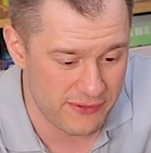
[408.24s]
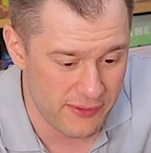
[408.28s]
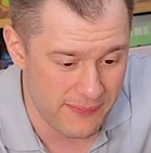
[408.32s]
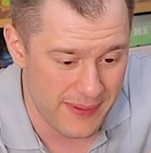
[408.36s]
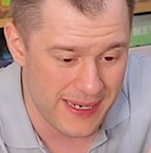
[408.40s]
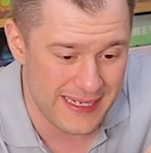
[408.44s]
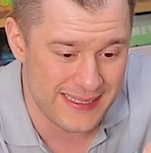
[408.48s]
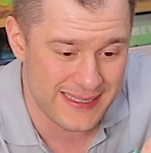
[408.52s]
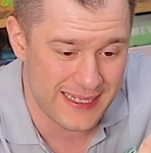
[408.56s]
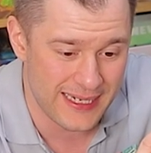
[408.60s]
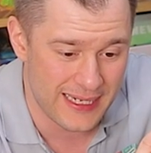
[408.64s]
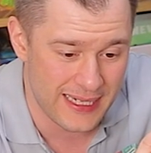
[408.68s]
to
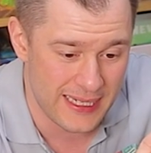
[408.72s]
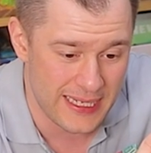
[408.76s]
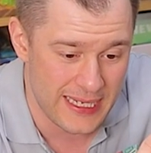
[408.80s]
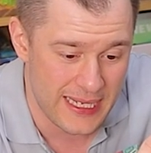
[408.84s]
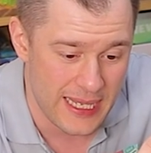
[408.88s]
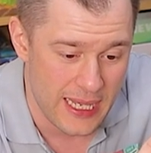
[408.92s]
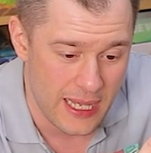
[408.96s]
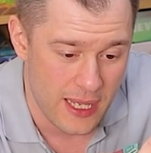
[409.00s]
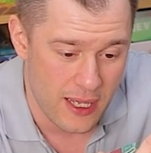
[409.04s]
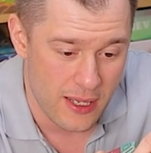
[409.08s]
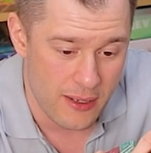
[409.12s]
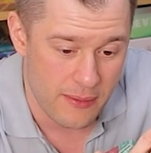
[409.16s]

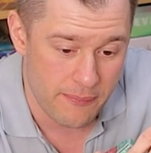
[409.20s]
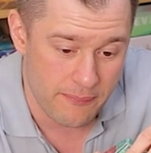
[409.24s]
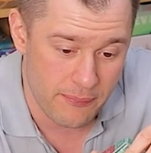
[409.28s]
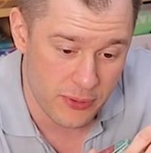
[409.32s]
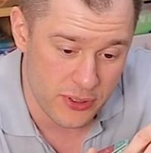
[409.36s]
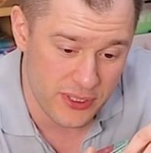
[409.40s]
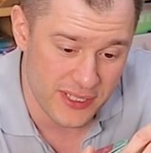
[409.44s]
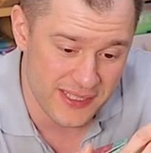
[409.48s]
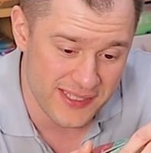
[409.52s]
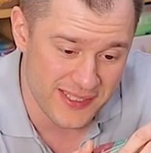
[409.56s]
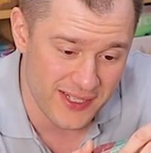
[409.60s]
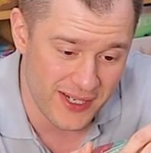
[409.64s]
basically
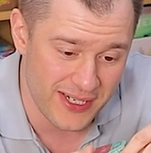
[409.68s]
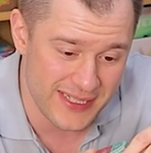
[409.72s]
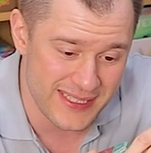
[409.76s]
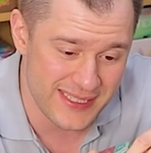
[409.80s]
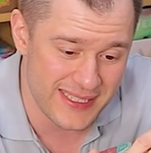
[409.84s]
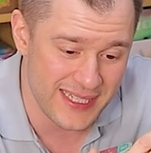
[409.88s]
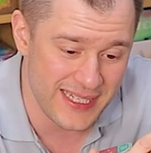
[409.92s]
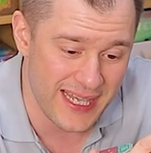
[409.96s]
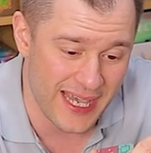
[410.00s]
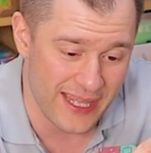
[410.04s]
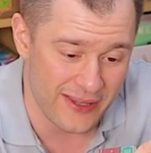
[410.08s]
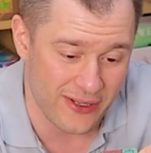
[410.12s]
put the sides
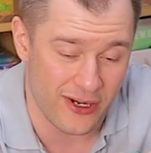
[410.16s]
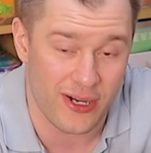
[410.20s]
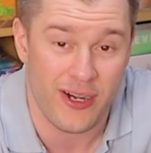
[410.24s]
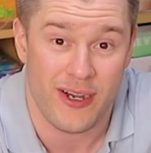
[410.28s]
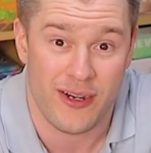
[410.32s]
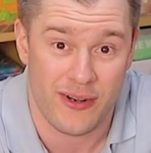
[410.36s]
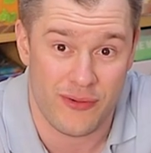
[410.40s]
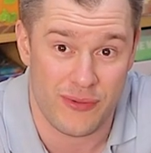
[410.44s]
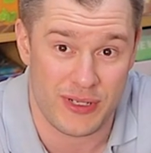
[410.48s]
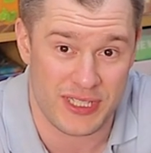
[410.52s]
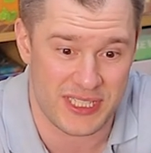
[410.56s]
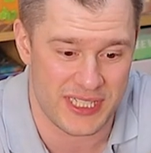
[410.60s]
together,
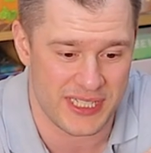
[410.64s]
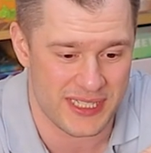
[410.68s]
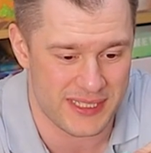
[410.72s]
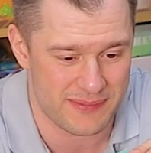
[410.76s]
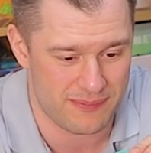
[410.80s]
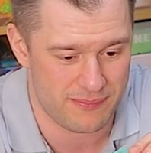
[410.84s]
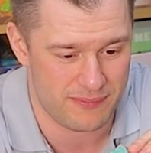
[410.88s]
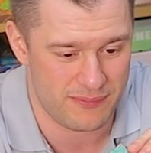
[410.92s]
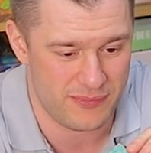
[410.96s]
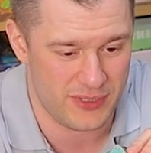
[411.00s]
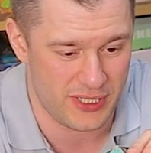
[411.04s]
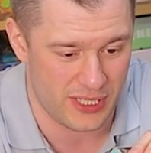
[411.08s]
which is,
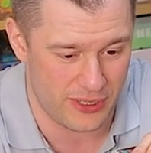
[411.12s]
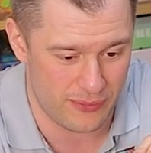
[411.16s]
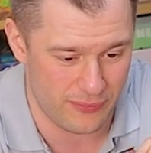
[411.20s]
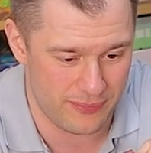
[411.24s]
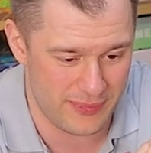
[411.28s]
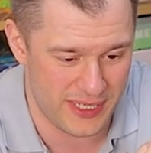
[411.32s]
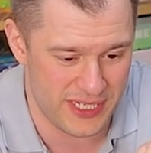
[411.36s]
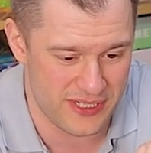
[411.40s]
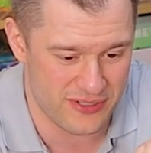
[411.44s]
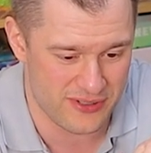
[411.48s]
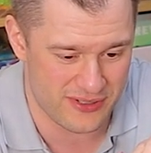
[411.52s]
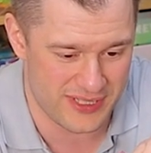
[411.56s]
you know,
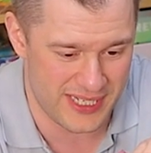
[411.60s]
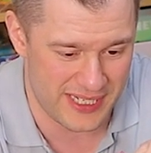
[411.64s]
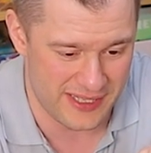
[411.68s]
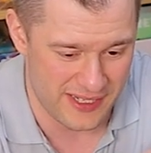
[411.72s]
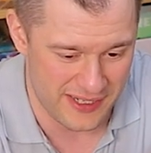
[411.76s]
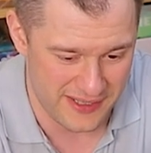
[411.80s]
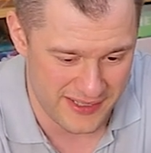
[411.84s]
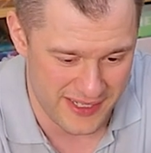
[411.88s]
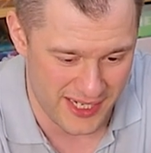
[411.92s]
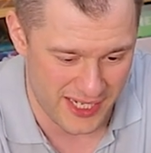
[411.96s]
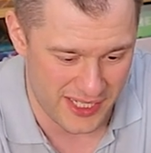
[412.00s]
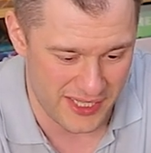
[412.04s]
easier said
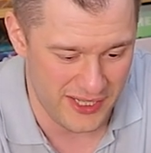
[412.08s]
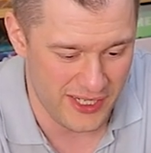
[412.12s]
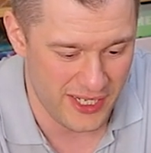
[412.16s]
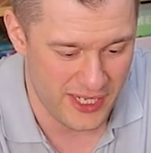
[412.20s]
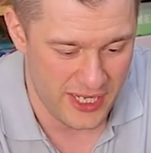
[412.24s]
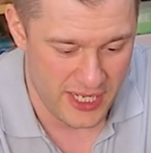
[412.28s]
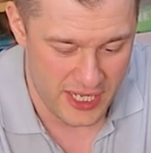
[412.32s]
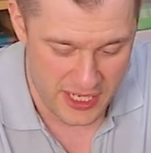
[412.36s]
than done.